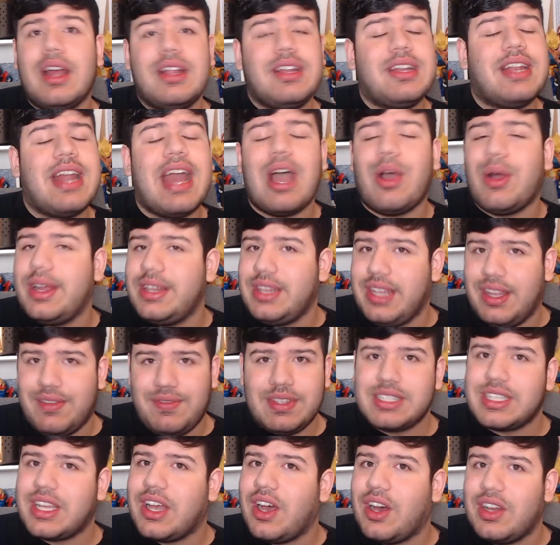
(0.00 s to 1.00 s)
now I love
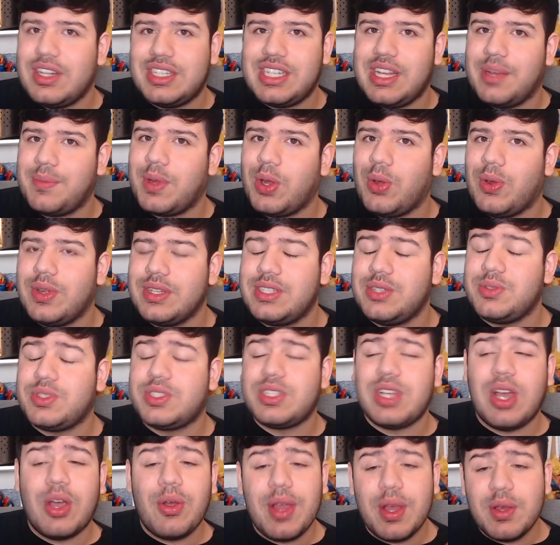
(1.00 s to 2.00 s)
this college that I'm going to.
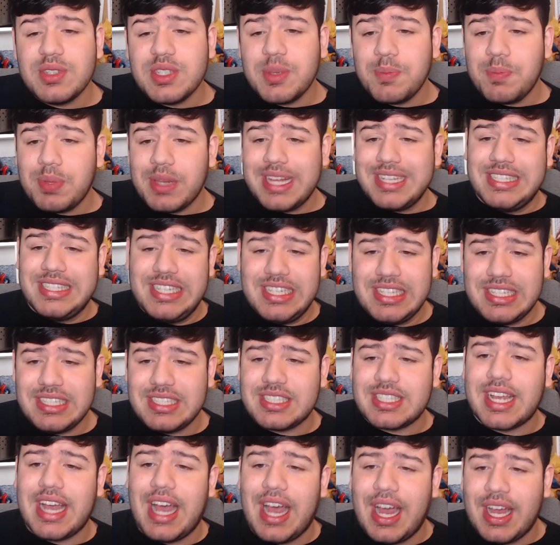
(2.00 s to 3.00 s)
So it was a blessing in
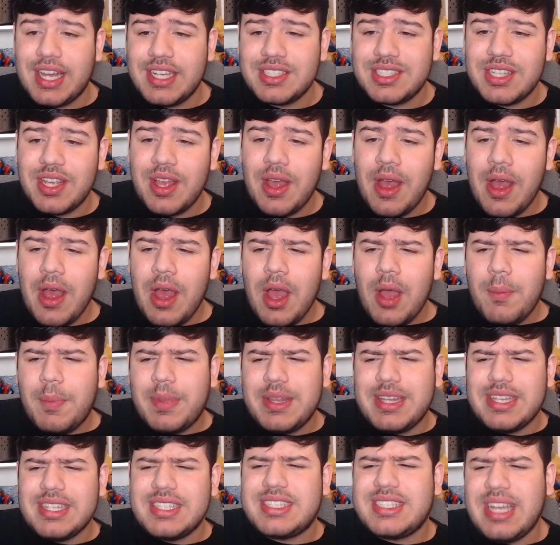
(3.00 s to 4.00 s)
disguise.
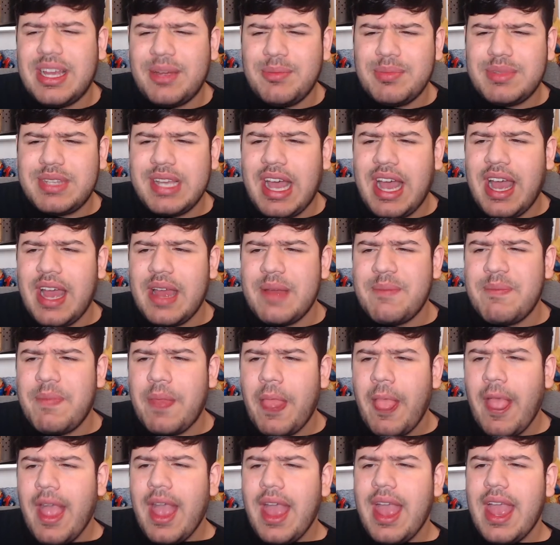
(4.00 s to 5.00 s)
But at the same time,
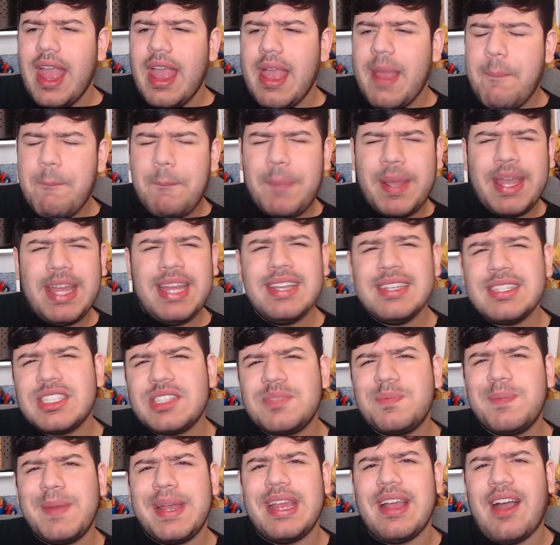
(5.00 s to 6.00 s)
it
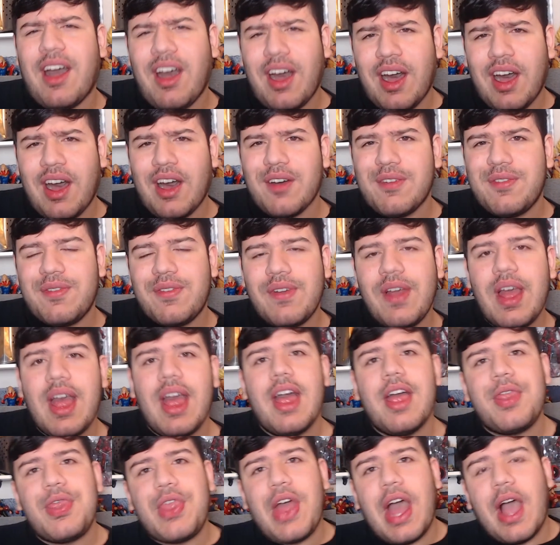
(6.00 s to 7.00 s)
pissed me off
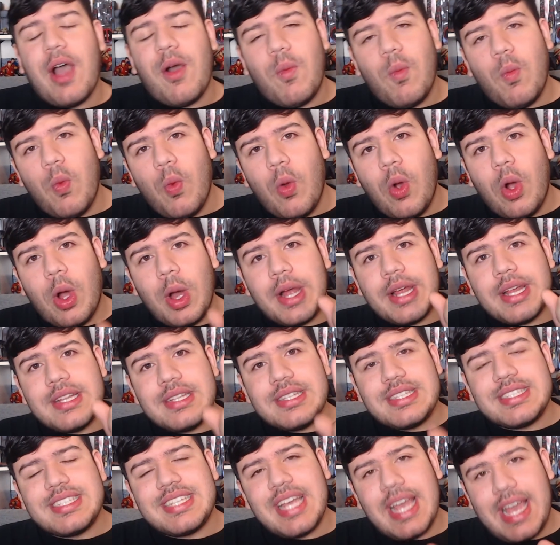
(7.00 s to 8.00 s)
that
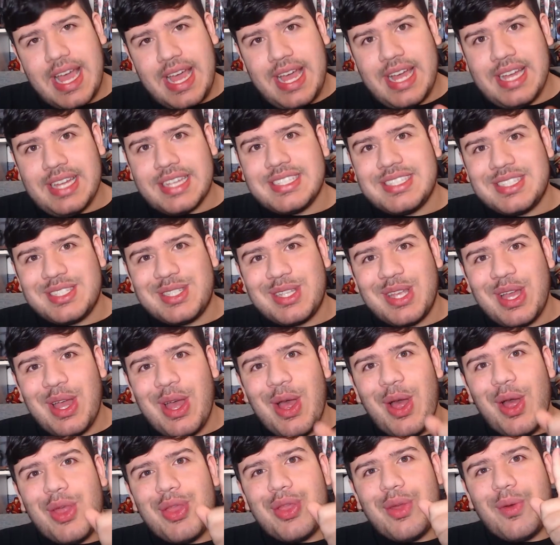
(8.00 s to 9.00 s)
one test,
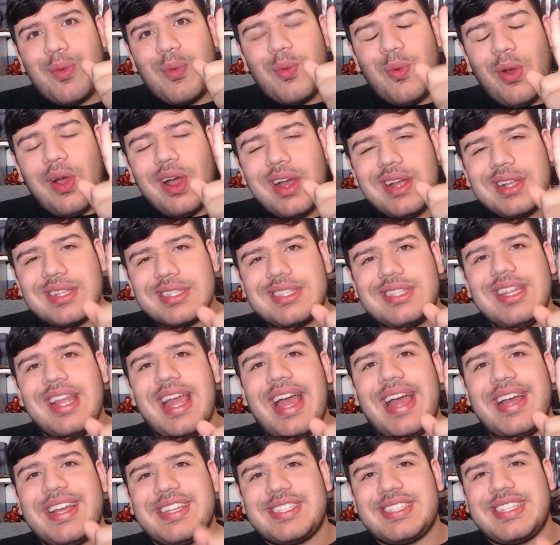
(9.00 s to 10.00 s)
the one
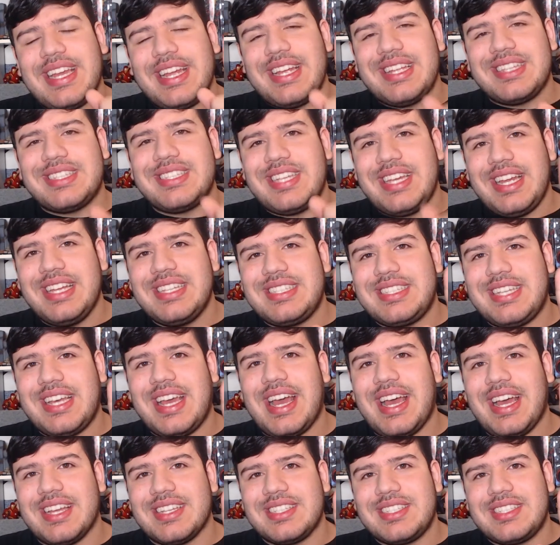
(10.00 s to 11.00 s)
SAT
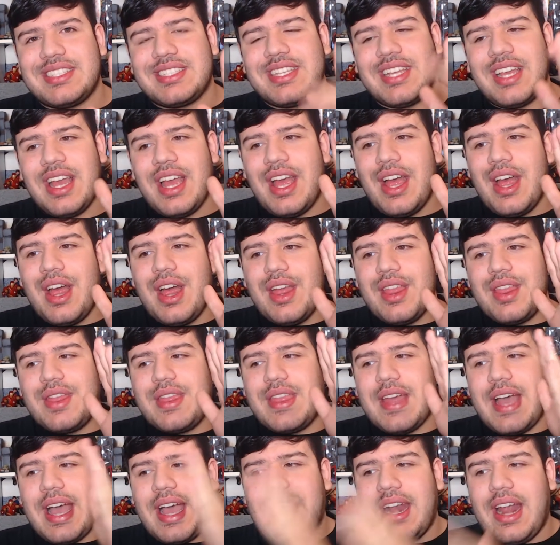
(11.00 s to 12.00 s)
test
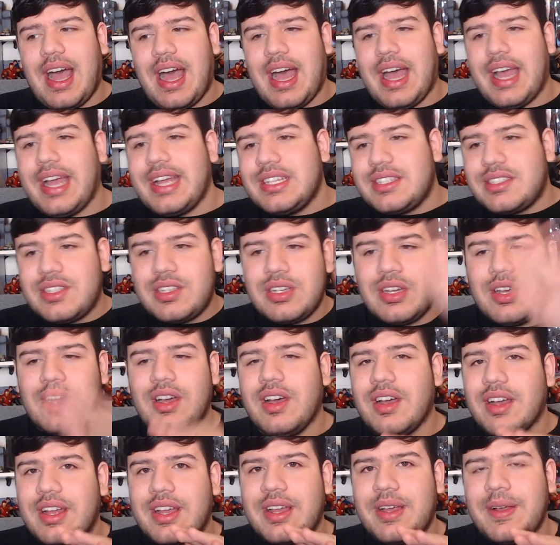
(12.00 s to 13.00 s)
that I
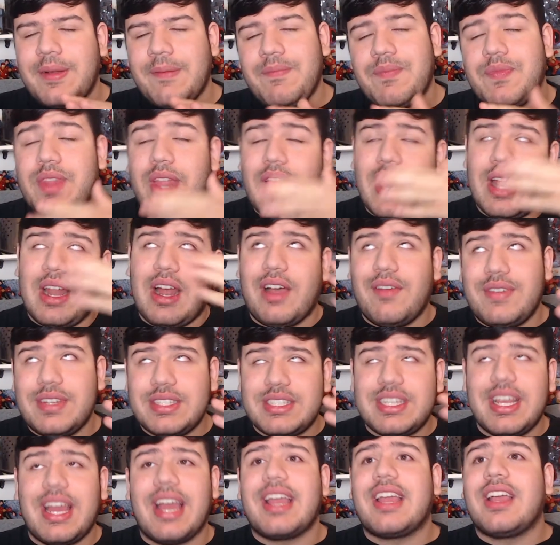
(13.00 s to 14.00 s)
took, and
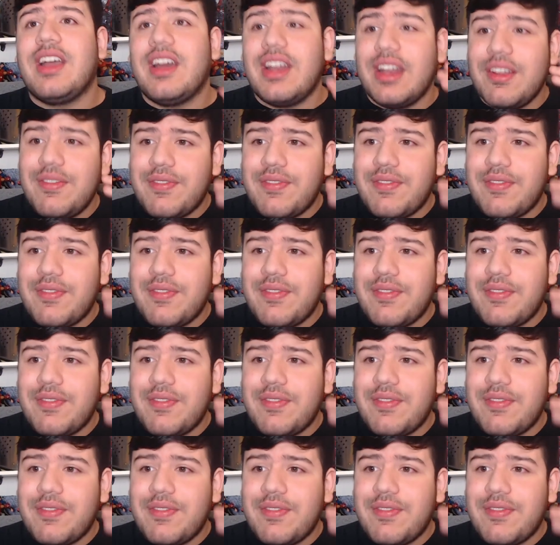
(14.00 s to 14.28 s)
obviously I could